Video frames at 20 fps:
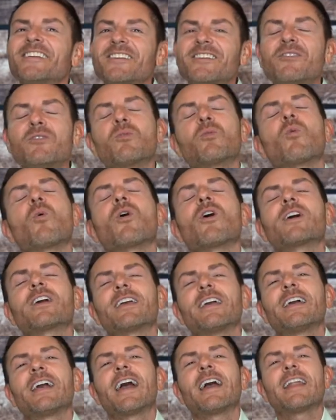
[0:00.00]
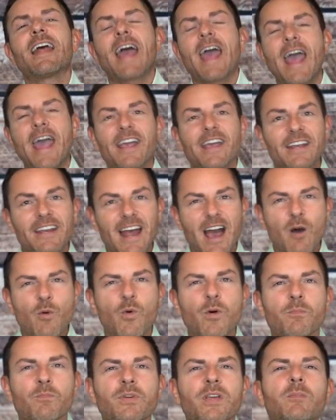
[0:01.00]
you're working and hanging out
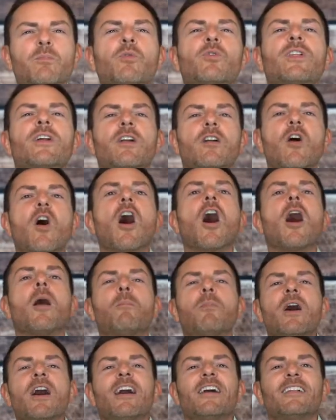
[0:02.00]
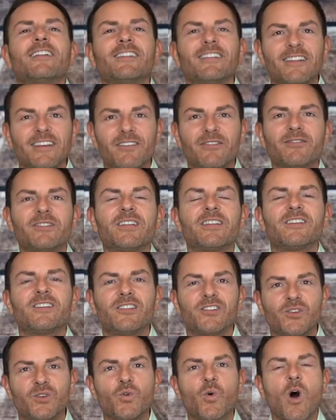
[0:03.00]
with people that are
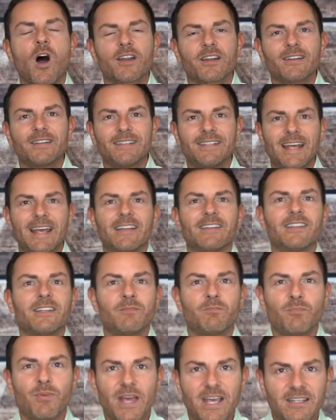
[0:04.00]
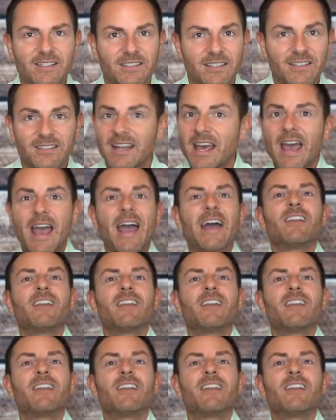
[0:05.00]
uplifting you on a daily basis.